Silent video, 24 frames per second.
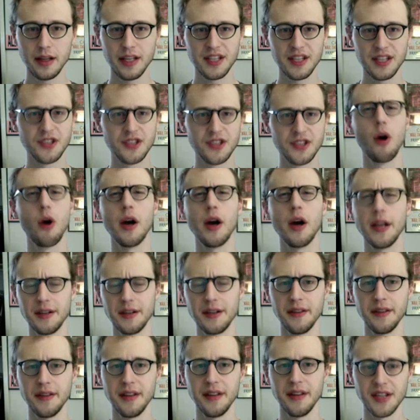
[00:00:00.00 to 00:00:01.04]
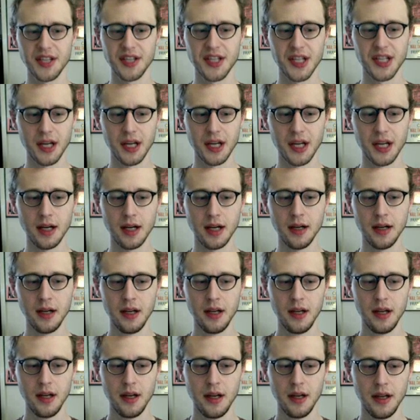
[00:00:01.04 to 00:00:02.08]
gets drawn into this uh,
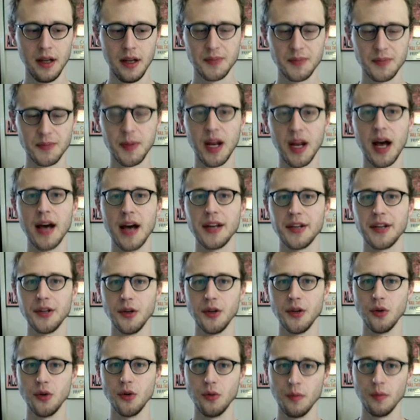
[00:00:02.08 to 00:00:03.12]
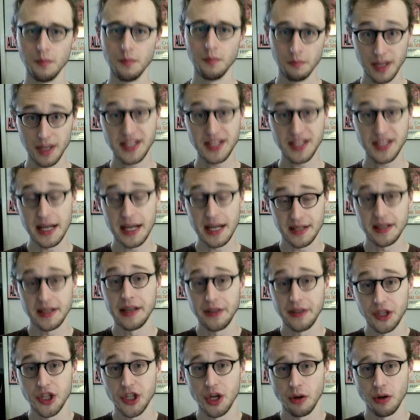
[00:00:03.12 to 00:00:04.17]
this plot to
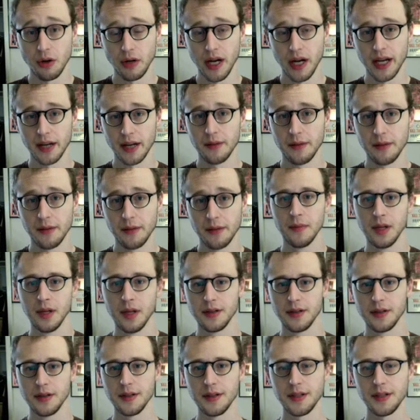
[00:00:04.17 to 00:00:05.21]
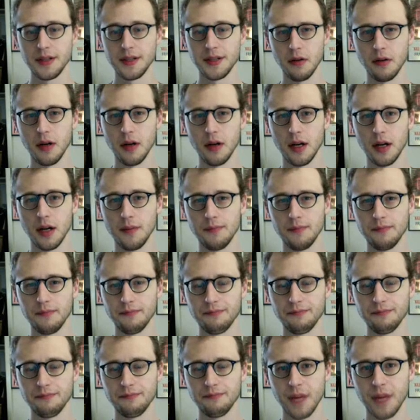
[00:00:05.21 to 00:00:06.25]
assassinate the shogun. So, uh,
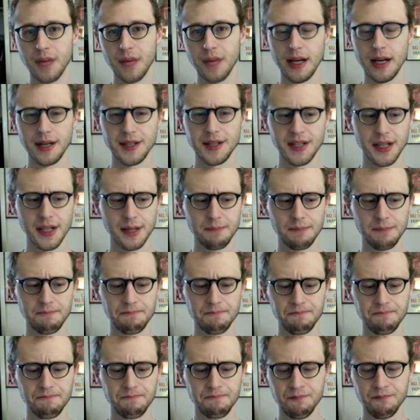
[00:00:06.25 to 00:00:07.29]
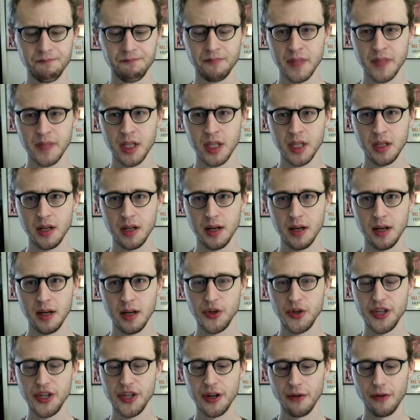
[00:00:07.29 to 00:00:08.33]
and he has a, a,
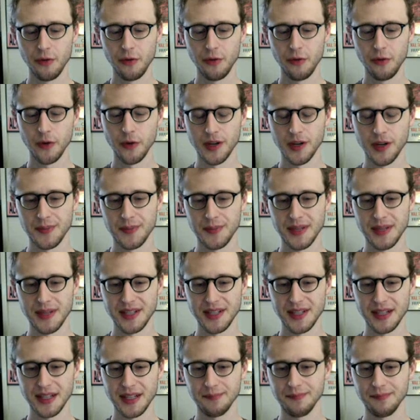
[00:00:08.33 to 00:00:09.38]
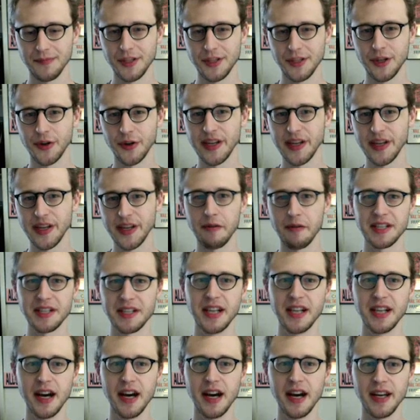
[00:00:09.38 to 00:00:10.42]
Bushido 44. It's basically Dirty
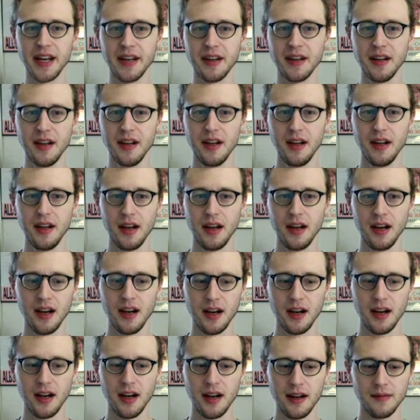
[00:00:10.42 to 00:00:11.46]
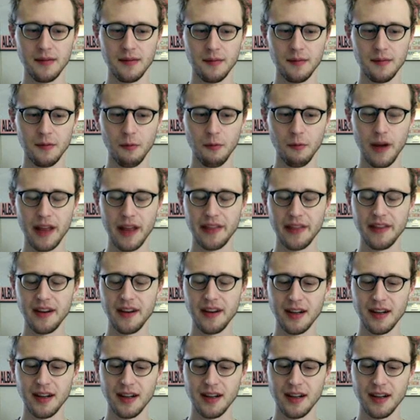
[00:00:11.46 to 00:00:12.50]
Harry's gun uh,
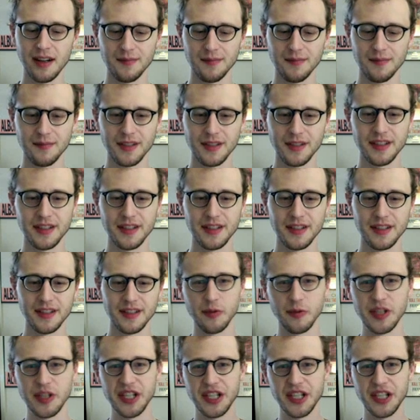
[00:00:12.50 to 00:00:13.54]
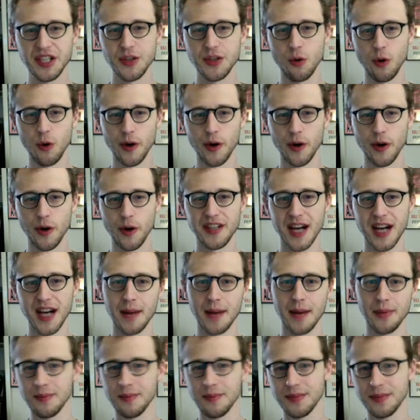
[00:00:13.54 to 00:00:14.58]
with uh, Zatoichi's sword on
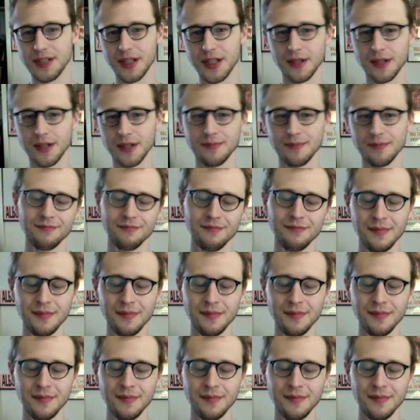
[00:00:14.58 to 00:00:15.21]
top. So,